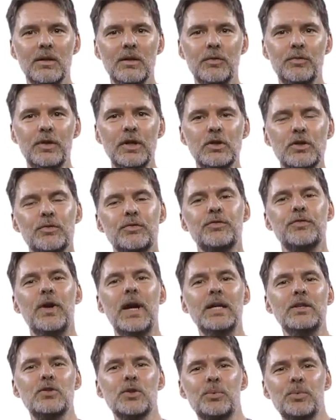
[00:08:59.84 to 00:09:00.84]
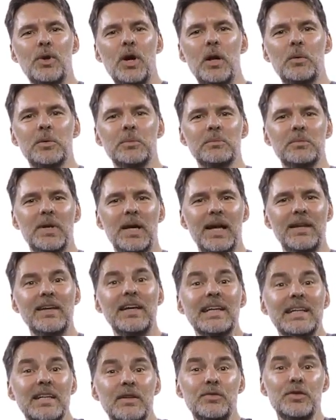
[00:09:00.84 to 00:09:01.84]
the feature finds your problem and
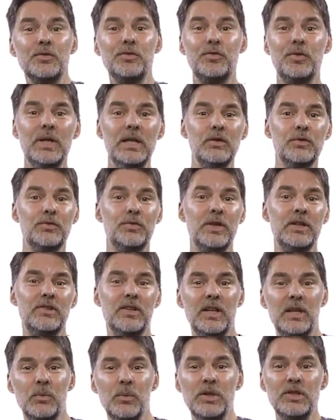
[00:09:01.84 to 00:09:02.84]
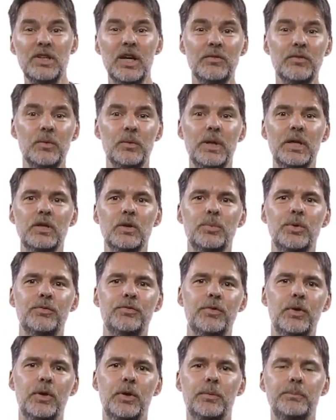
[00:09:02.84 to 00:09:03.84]
then leaves you free to fix it in whichever way you
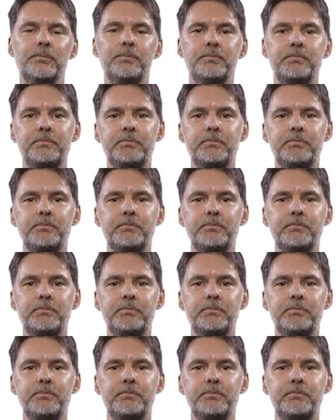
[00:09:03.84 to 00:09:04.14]
prefer.